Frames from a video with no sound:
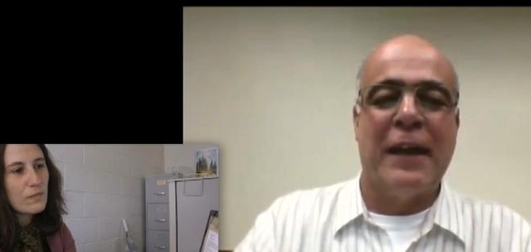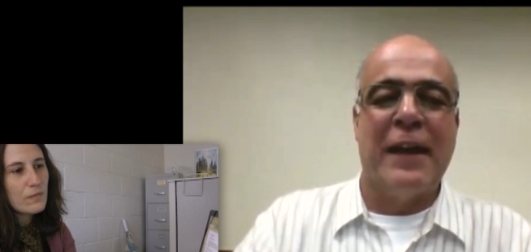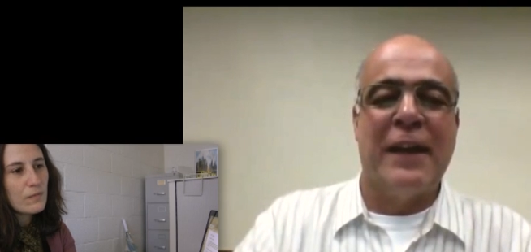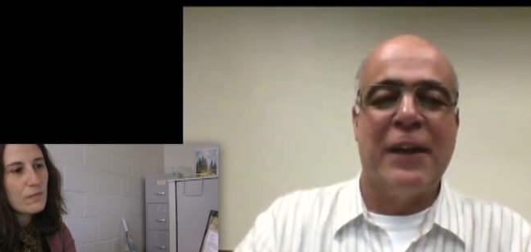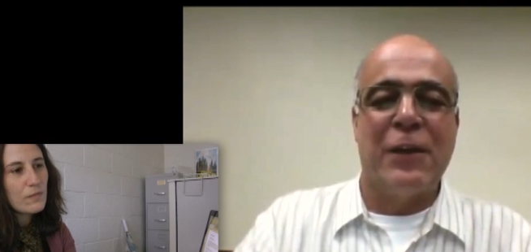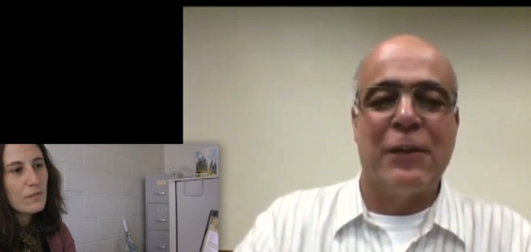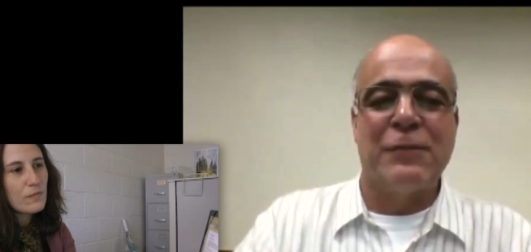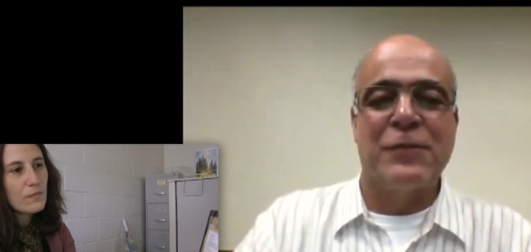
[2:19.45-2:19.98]
Speaker 1: a
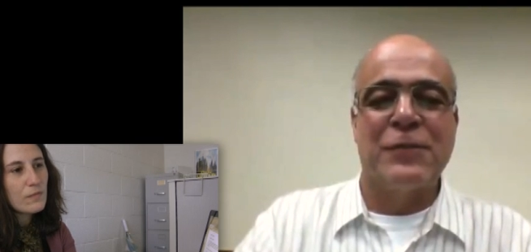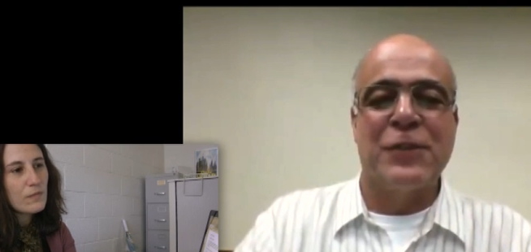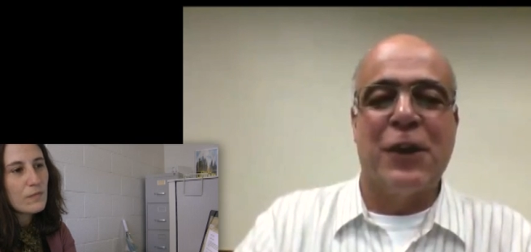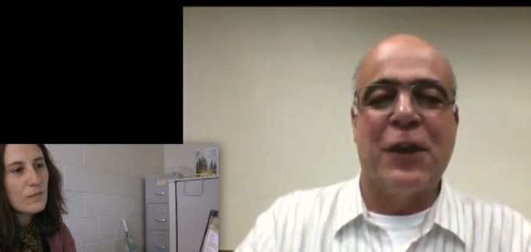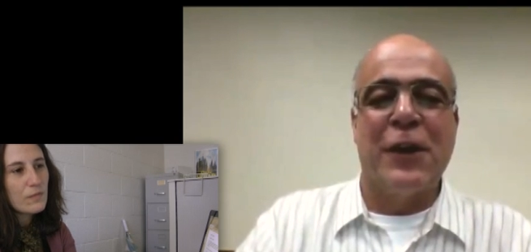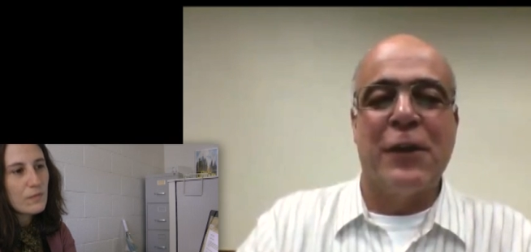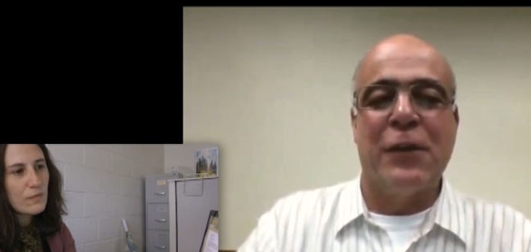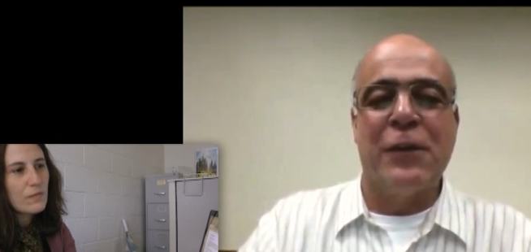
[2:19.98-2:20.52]
layer of
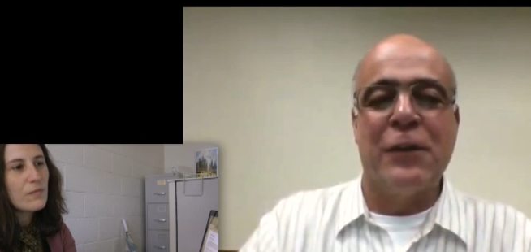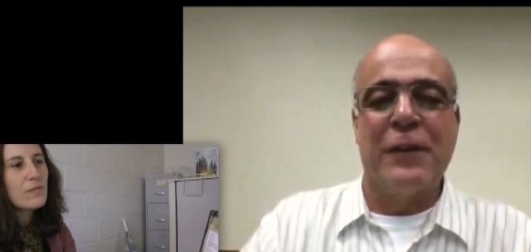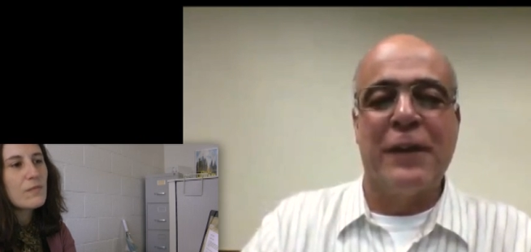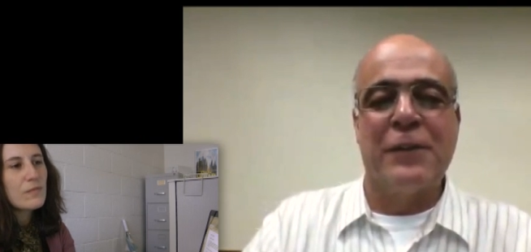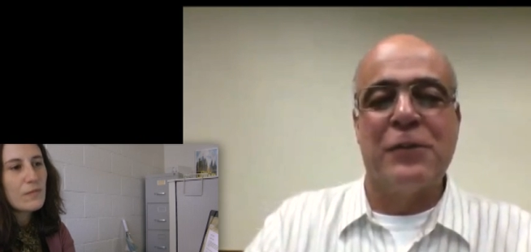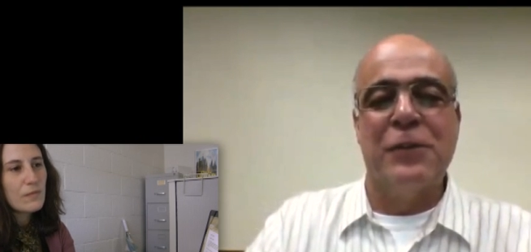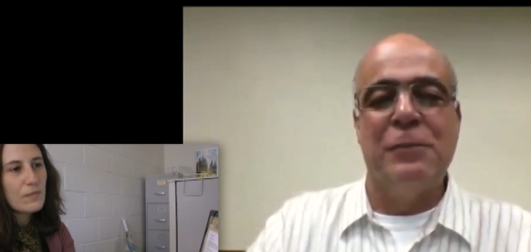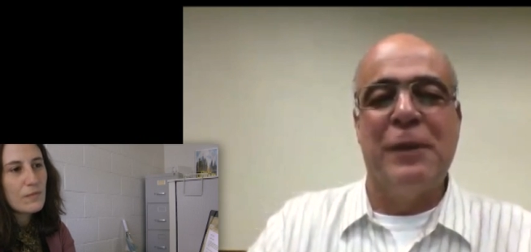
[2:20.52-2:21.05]
soil
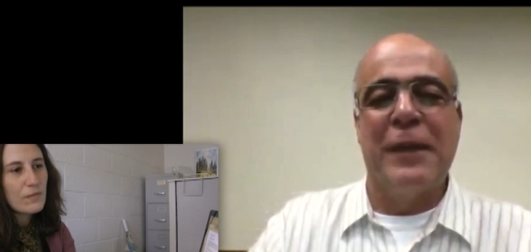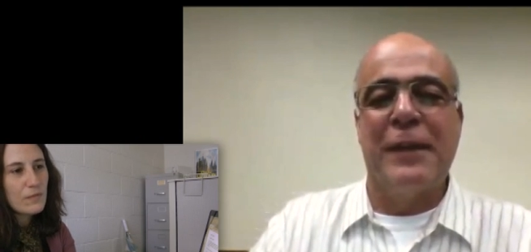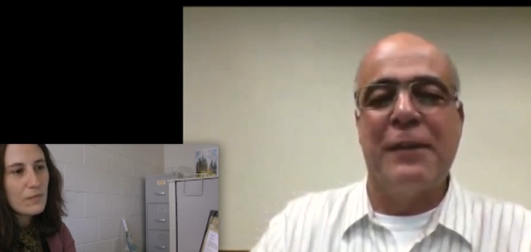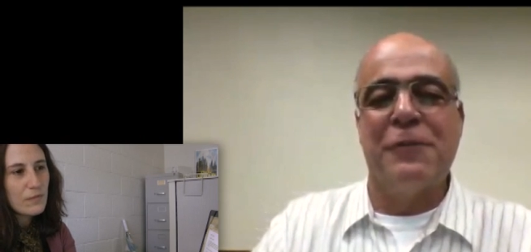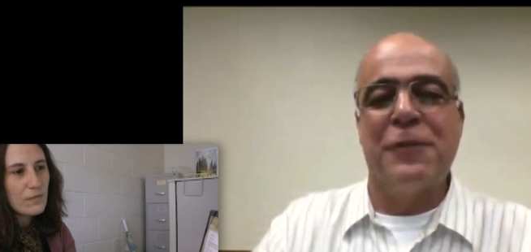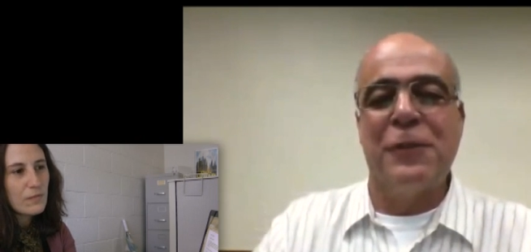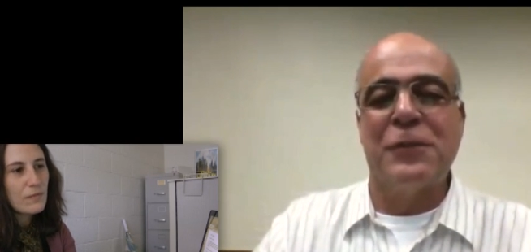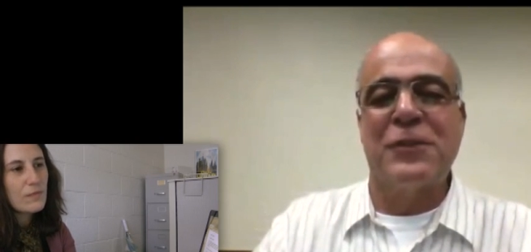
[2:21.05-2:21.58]
that could
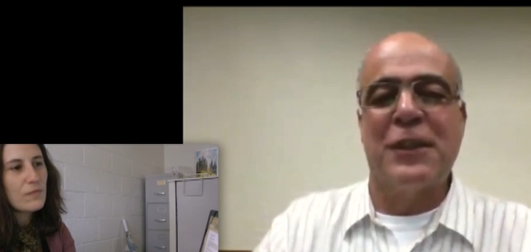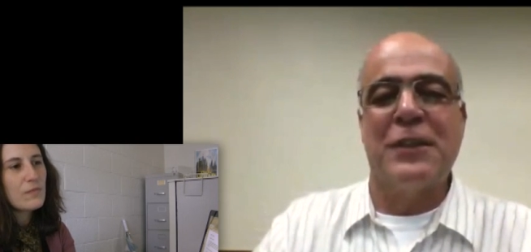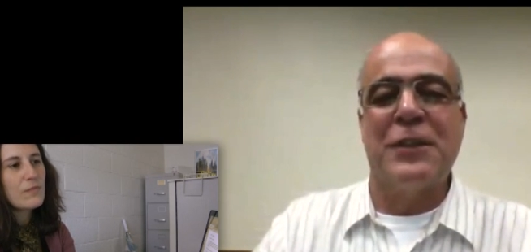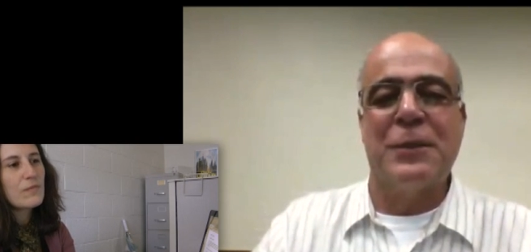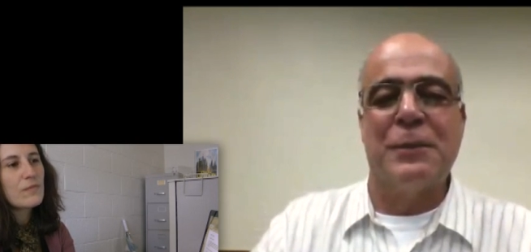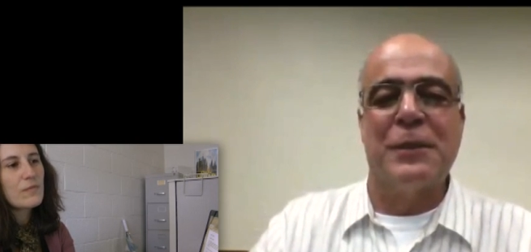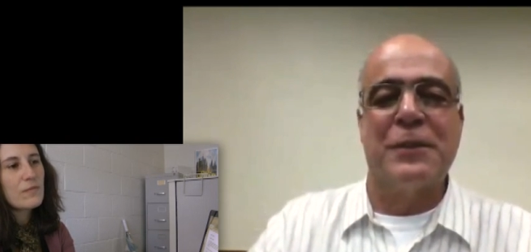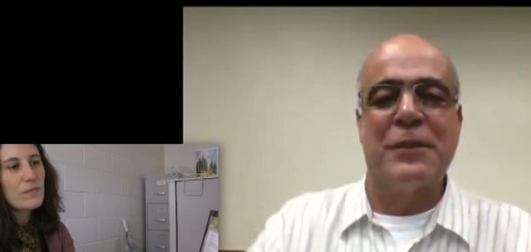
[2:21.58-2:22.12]
be a few
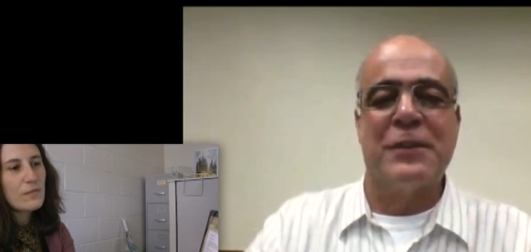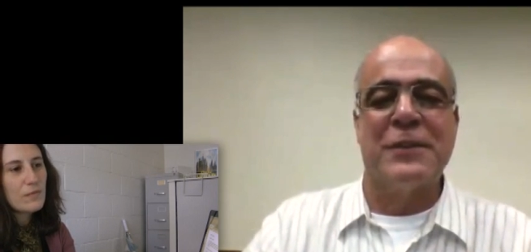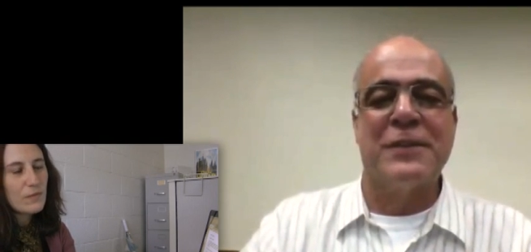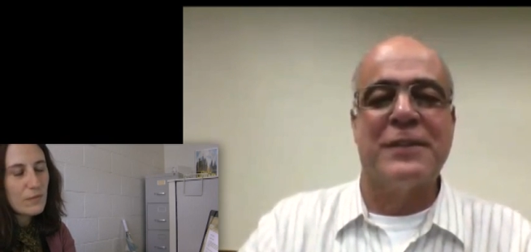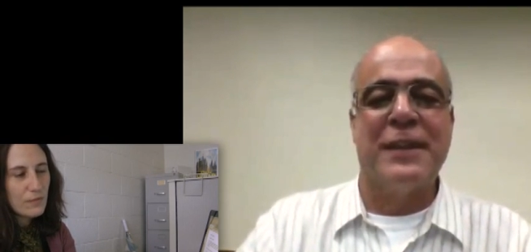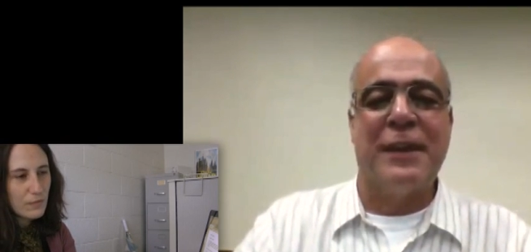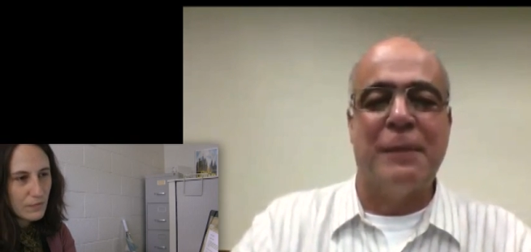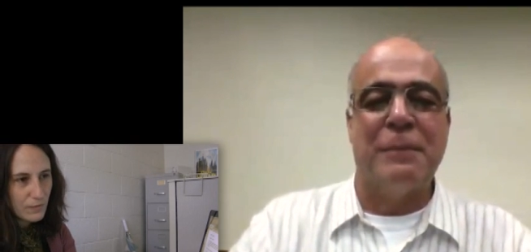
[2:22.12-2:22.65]

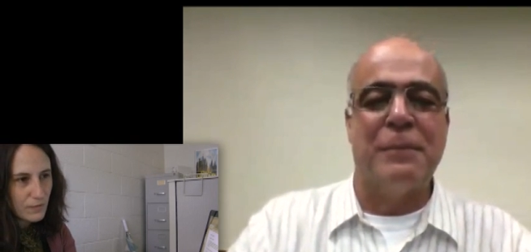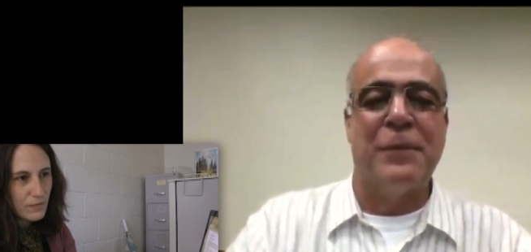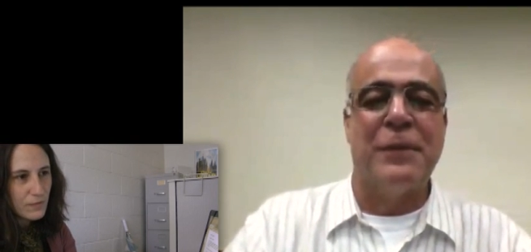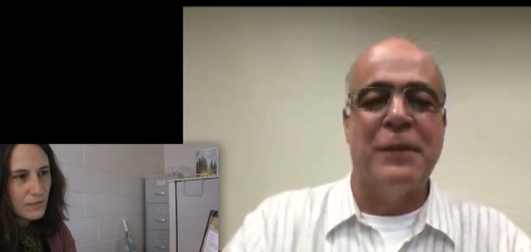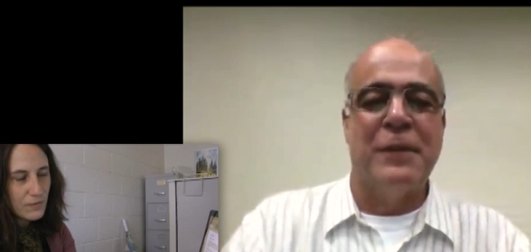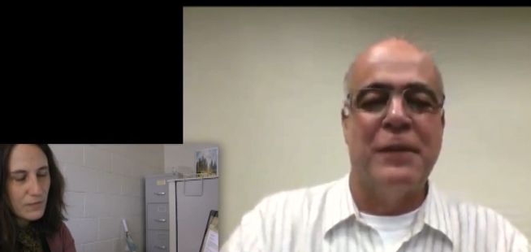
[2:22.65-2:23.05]
centimeters deep.